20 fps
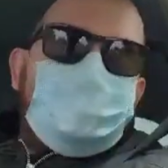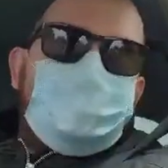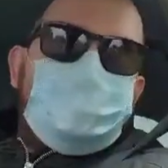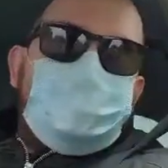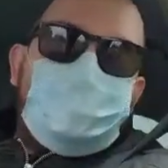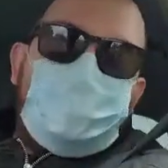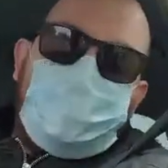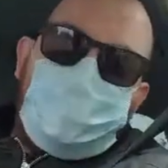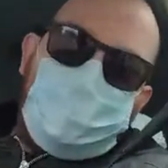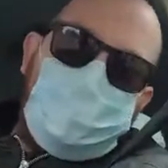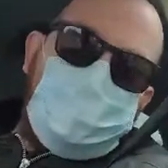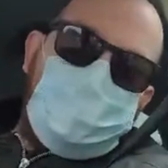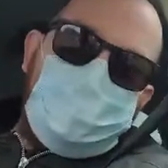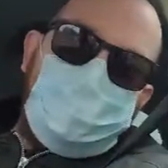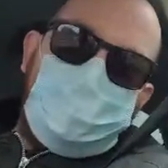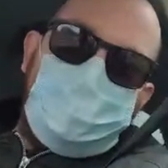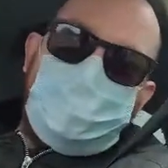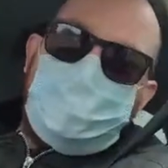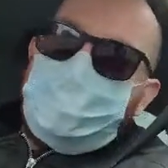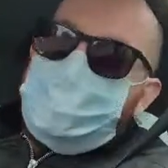So
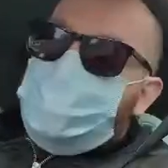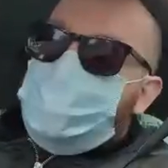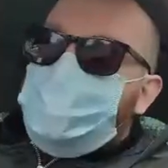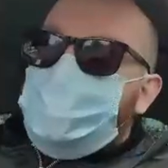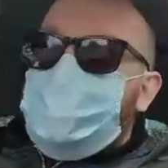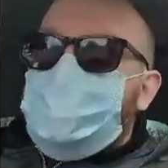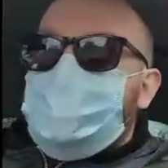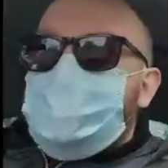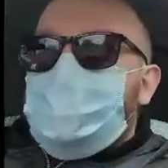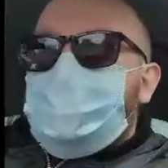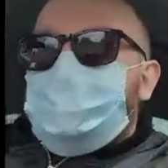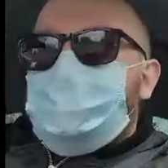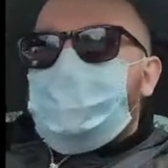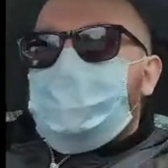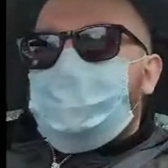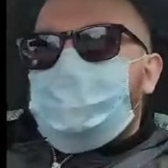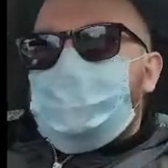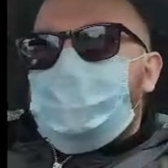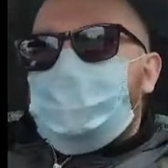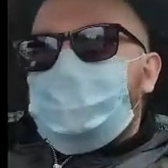the screen that I'm
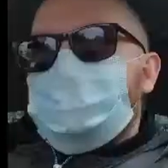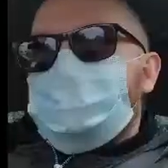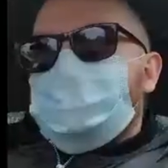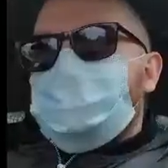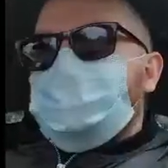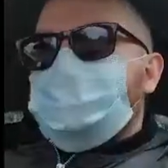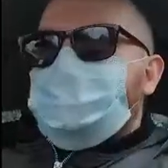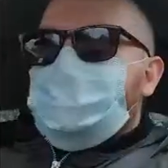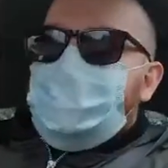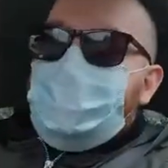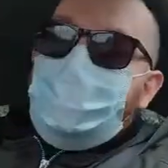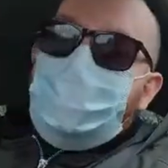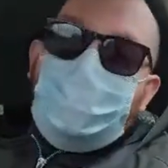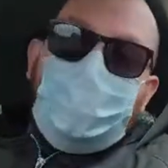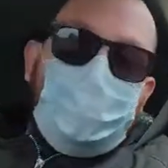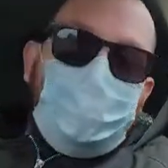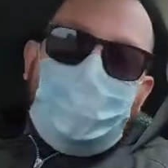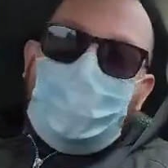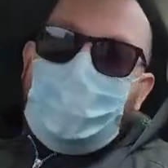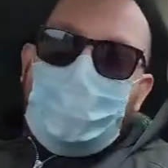on about could be a
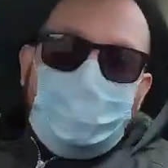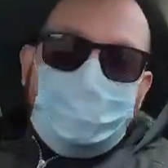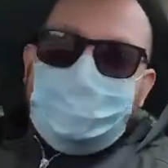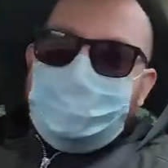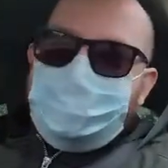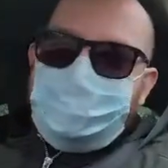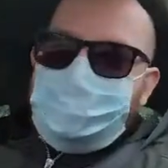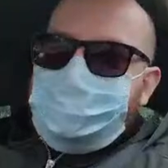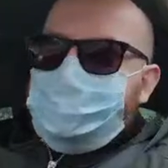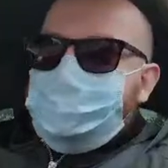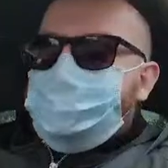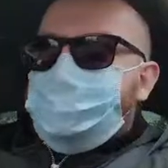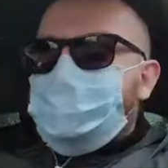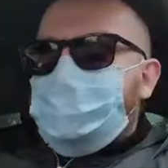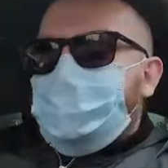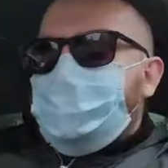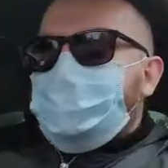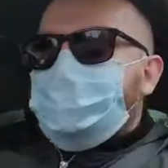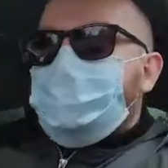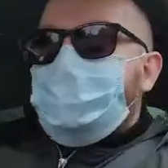normality
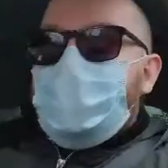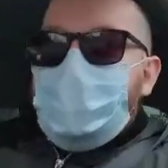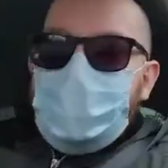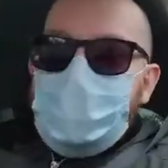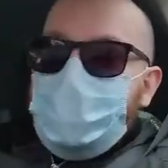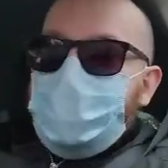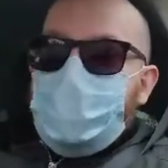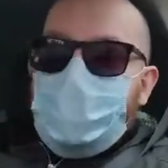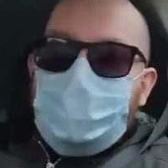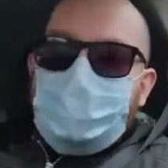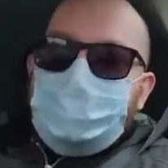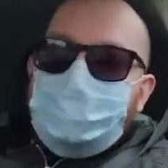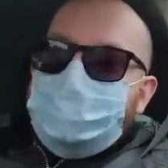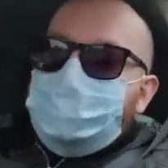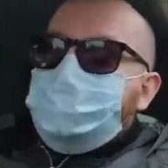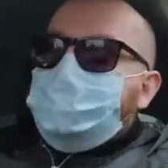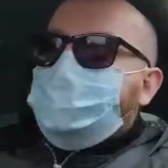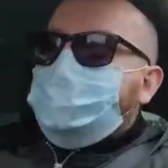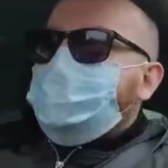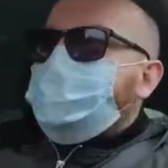in many
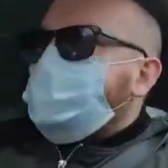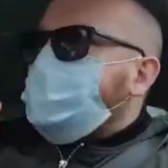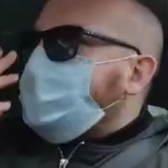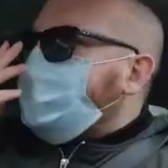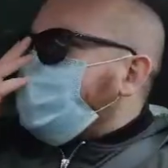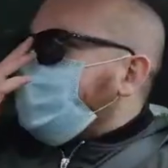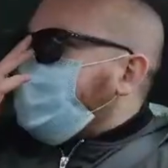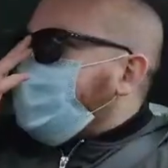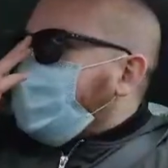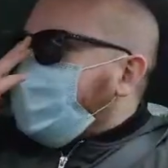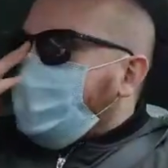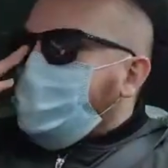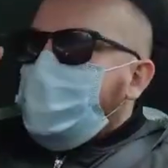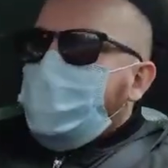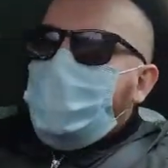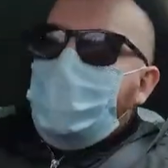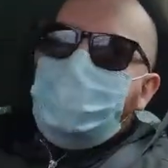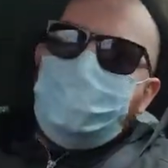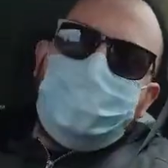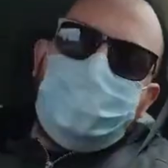cars. Could be
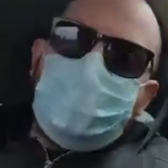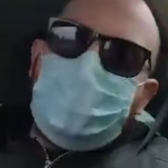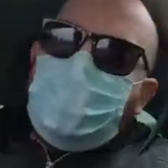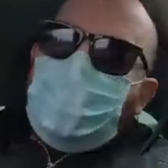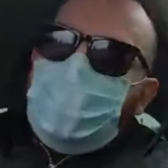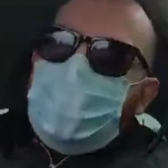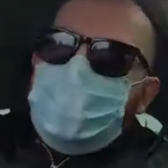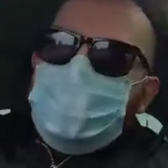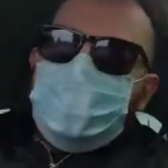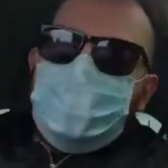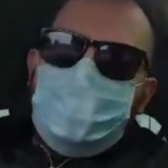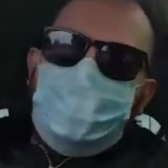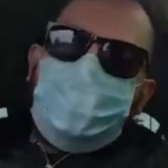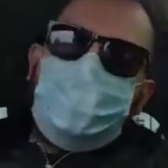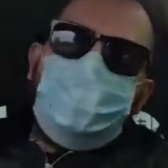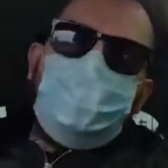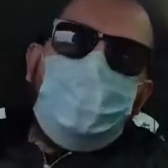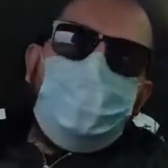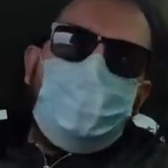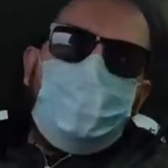an optional extra
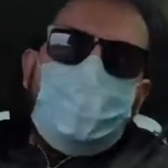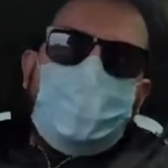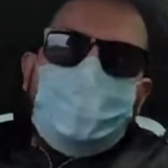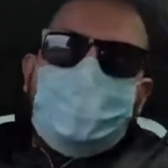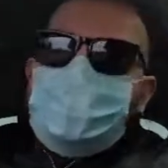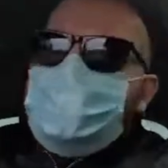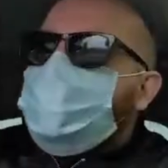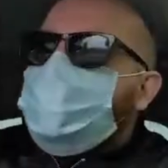from the main